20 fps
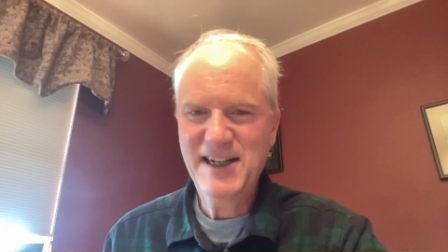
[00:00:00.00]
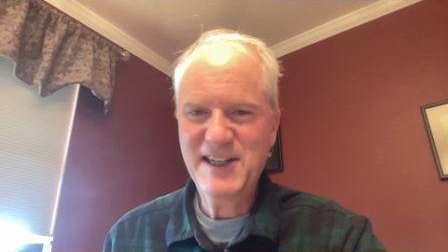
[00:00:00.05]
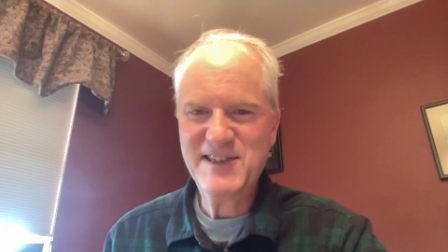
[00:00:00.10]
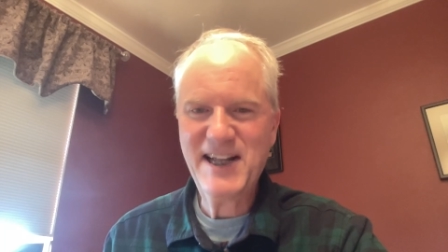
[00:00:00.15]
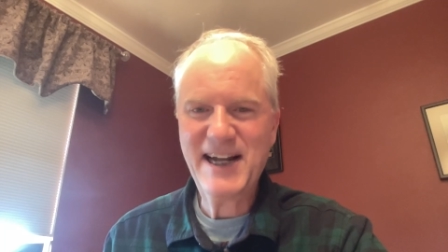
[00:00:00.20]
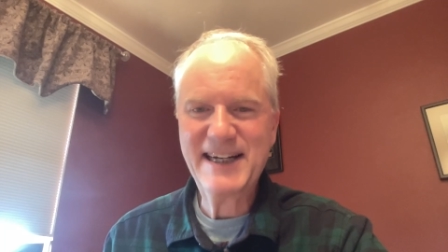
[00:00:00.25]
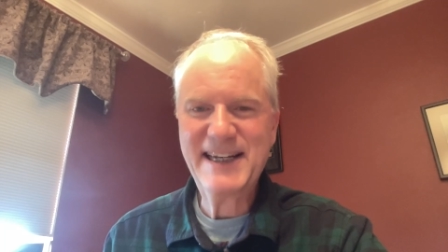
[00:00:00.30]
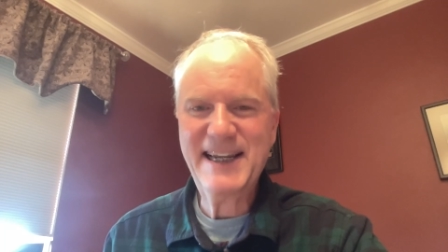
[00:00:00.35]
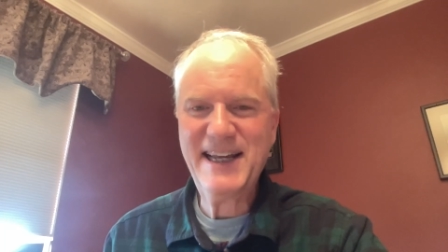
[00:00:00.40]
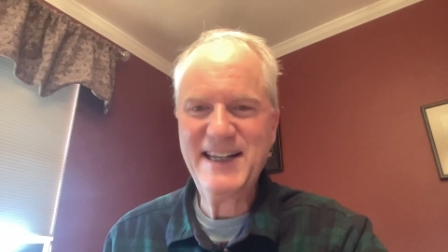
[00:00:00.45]
it's
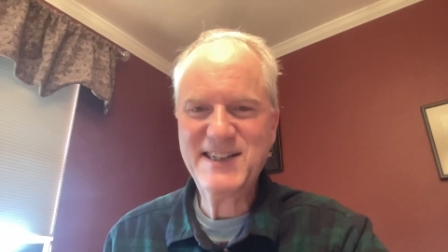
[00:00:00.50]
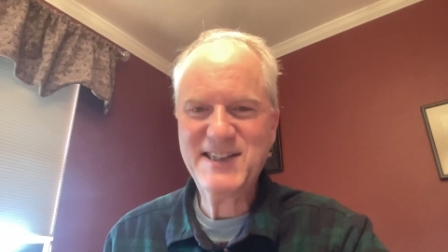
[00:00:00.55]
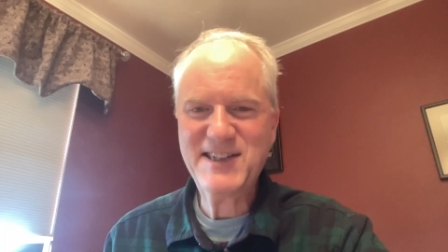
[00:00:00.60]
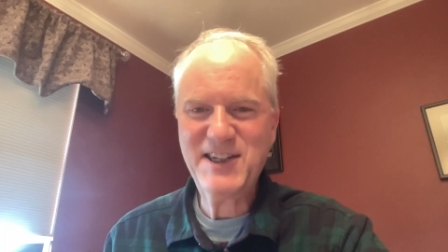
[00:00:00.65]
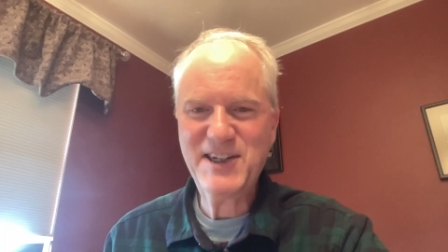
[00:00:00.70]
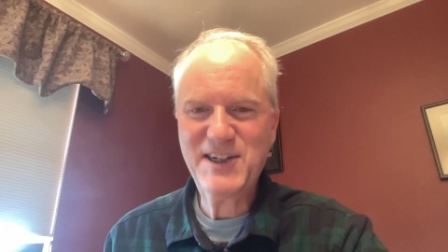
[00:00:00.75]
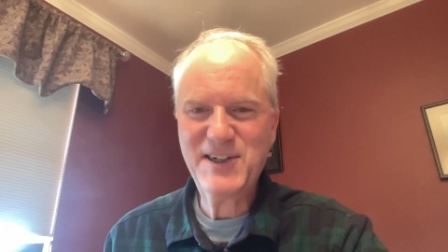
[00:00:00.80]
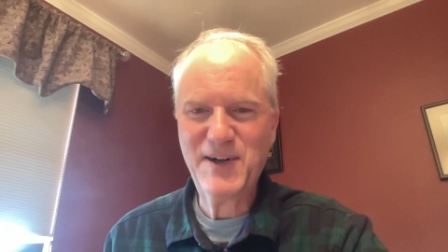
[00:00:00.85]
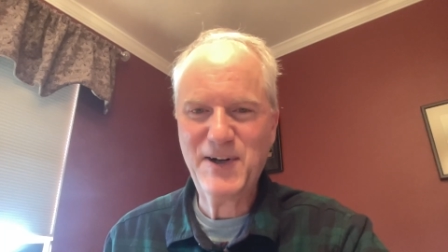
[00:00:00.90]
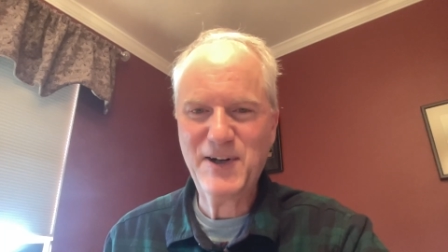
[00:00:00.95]
not
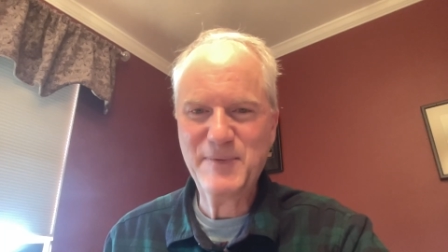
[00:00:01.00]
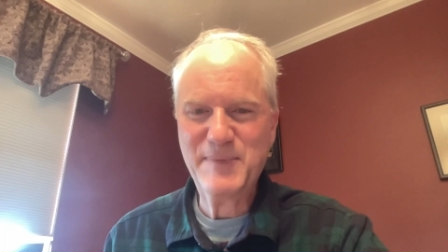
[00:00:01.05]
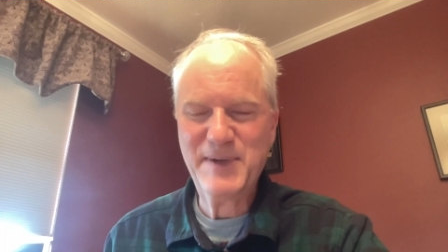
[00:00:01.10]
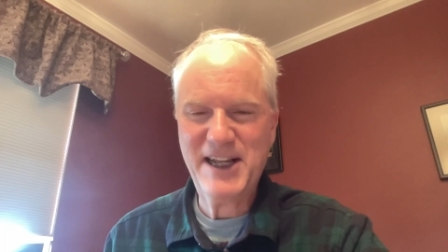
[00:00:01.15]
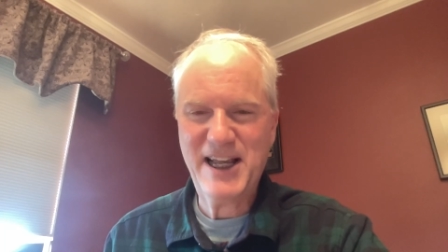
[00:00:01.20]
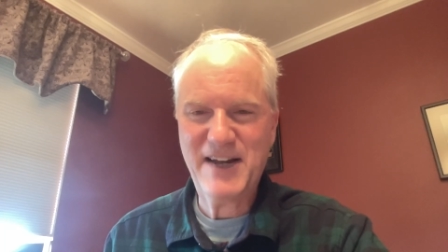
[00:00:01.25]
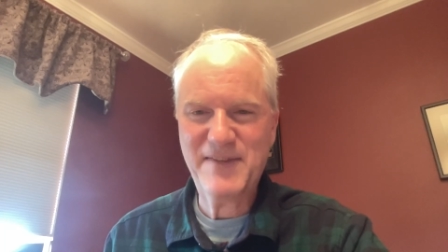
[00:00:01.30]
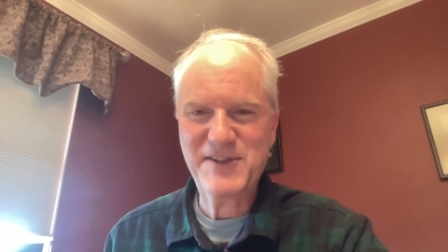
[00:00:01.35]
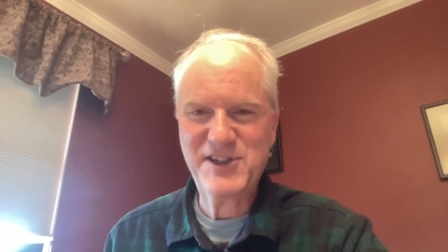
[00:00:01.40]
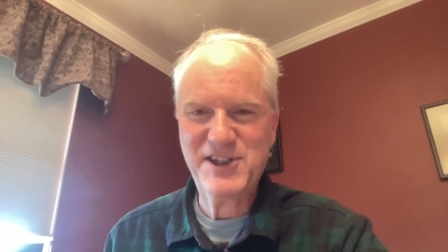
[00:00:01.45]
KC calling me
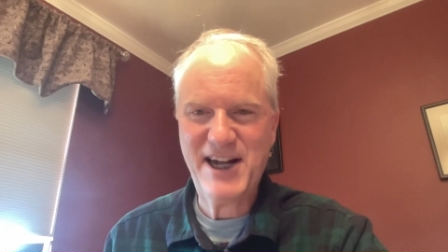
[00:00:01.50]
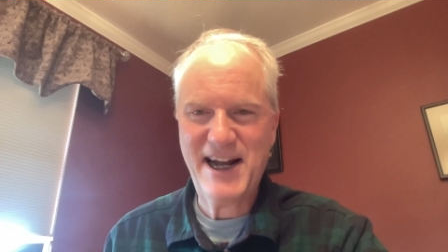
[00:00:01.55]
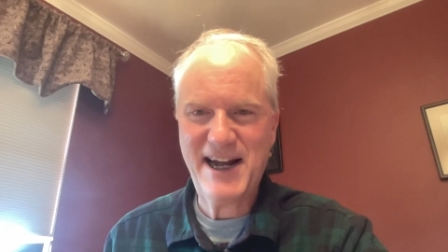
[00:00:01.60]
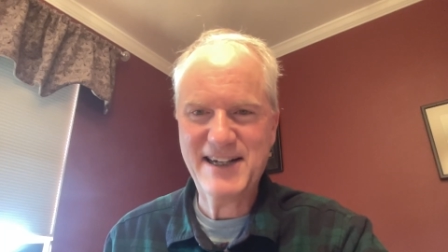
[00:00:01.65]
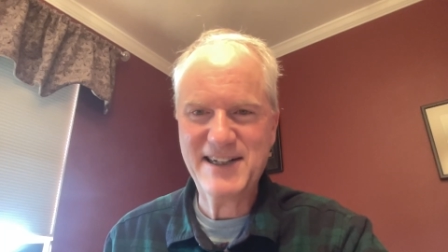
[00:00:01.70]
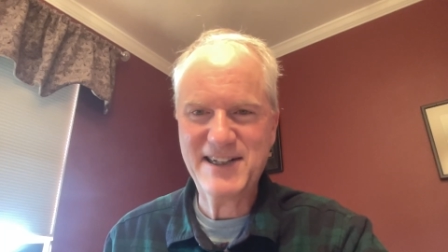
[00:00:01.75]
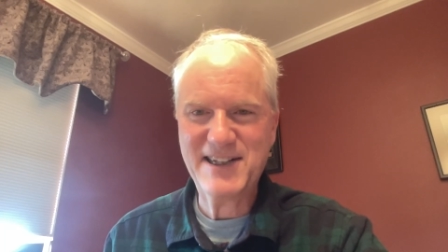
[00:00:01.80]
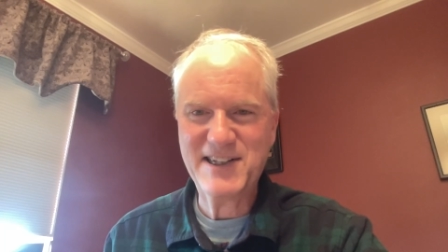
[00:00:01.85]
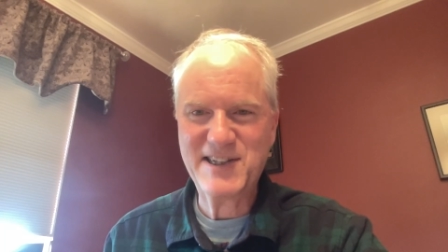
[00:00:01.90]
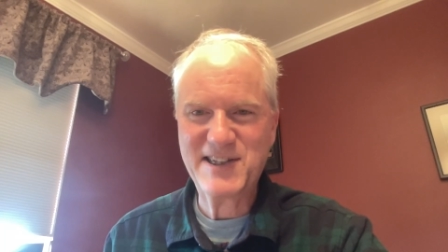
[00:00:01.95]
to have a
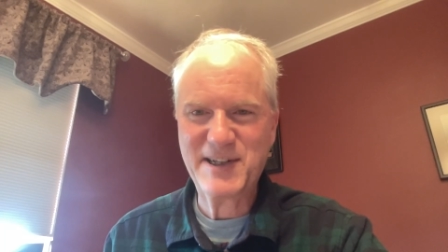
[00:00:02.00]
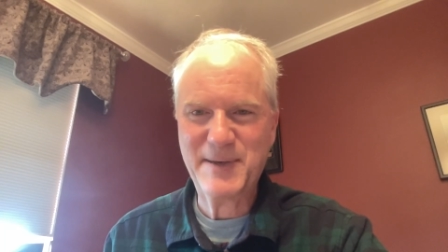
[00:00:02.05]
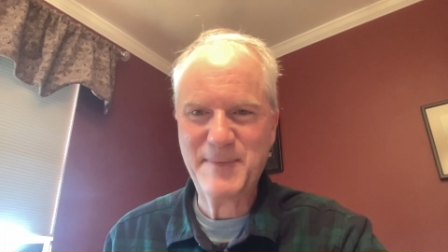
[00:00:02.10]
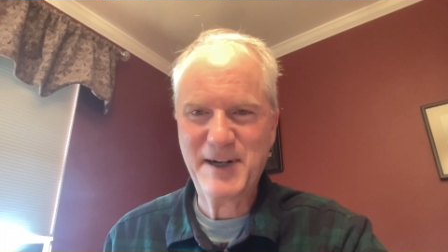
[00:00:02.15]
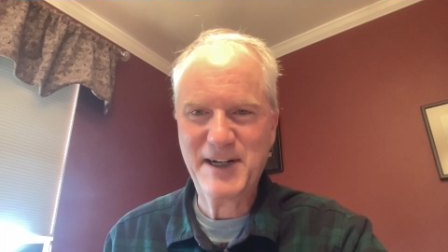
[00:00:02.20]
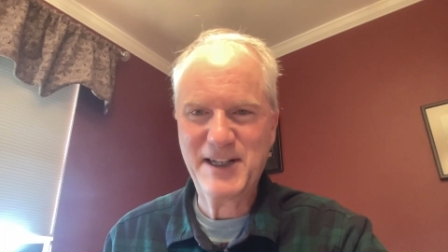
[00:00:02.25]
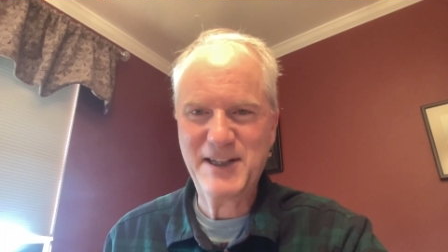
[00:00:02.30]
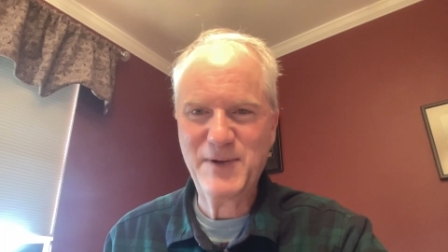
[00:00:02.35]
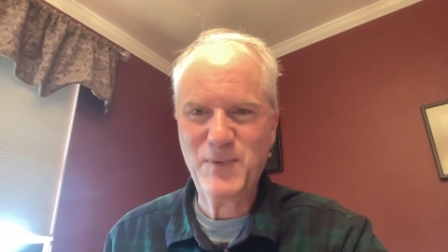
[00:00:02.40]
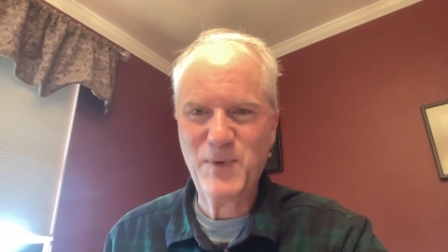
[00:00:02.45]
chat. It's
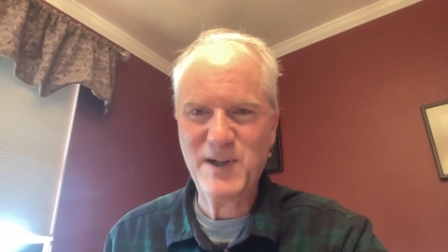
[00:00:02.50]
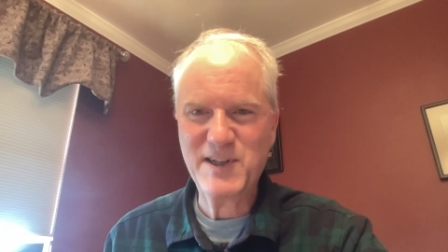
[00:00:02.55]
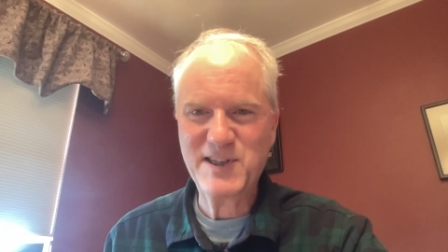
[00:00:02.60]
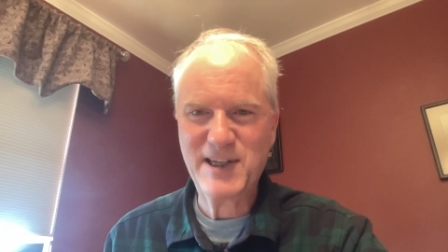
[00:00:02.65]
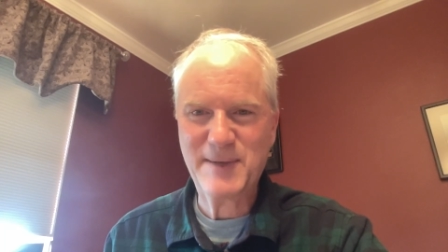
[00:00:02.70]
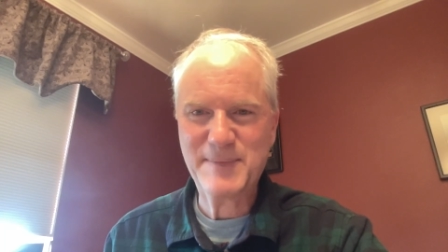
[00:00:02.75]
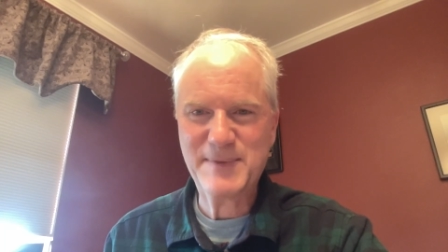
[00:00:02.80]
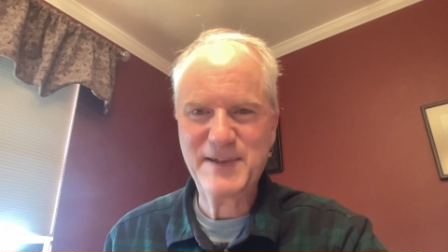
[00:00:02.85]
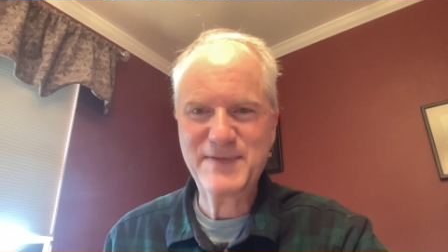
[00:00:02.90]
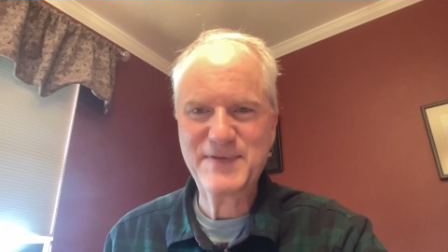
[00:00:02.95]
somebody that wants something